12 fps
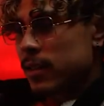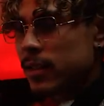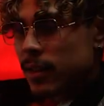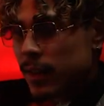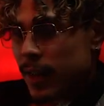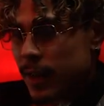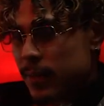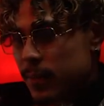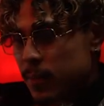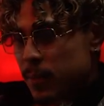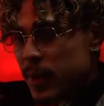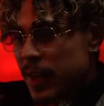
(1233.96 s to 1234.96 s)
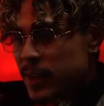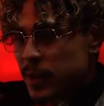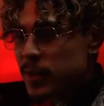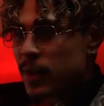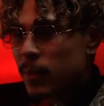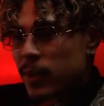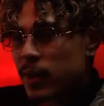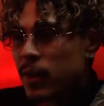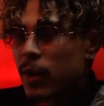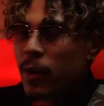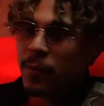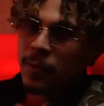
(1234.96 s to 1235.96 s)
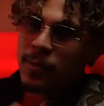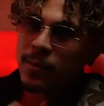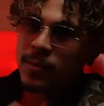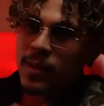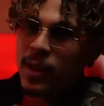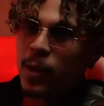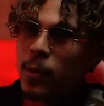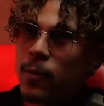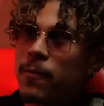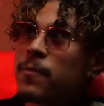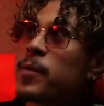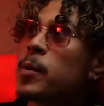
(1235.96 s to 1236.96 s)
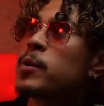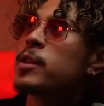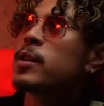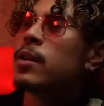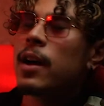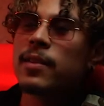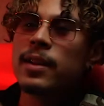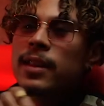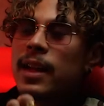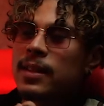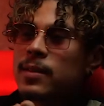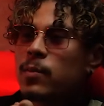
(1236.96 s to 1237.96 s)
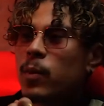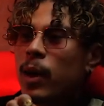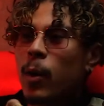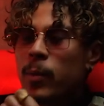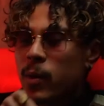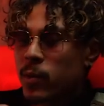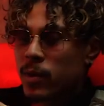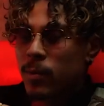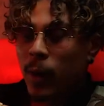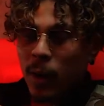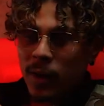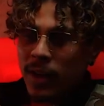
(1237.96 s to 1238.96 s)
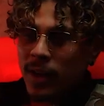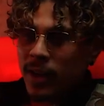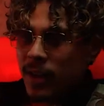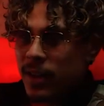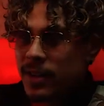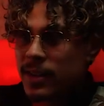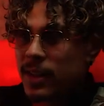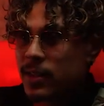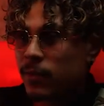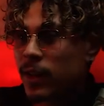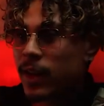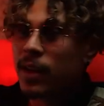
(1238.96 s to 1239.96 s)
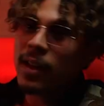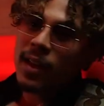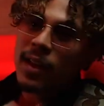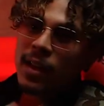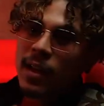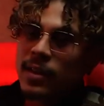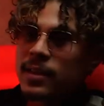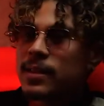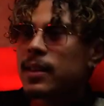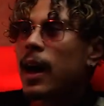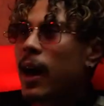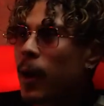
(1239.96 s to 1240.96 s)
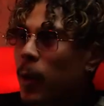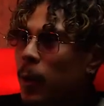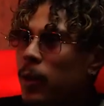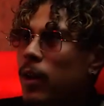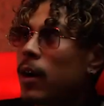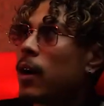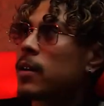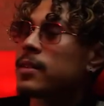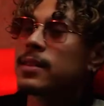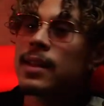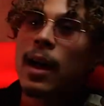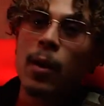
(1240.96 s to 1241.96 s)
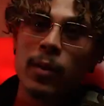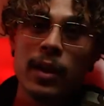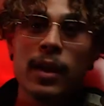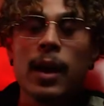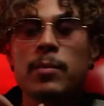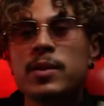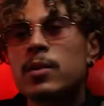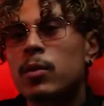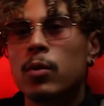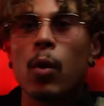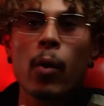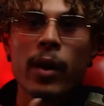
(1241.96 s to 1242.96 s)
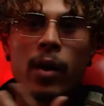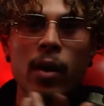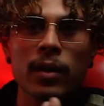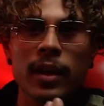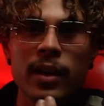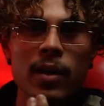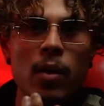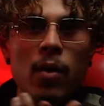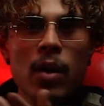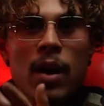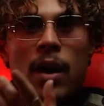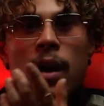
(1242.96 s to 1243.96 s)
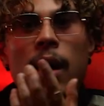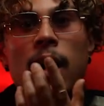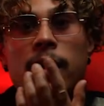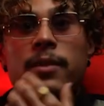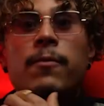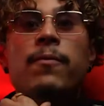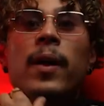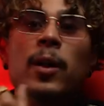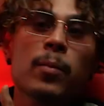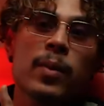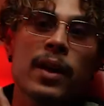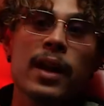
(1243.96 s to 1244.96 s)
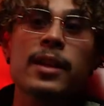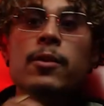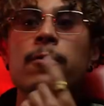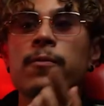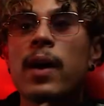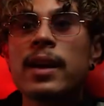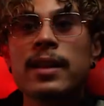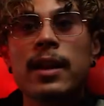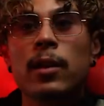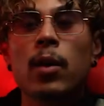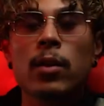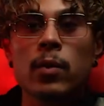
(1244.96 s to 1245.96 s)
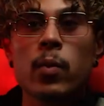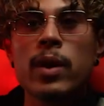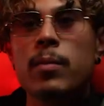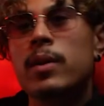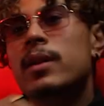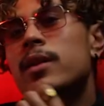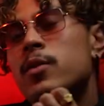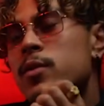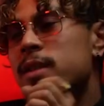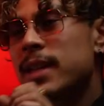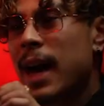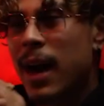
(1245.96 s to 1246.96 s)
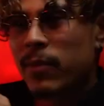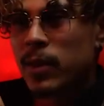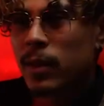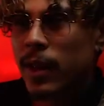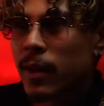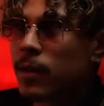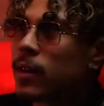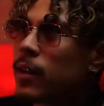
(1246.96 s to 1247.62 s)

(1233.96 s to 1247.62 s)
like picture something of, you know, the future, I think that's what helped me with the marketing in a sense of like style, sound. And I'm still growing on like, you know, developing. And you'll find that along the way, but you just have to like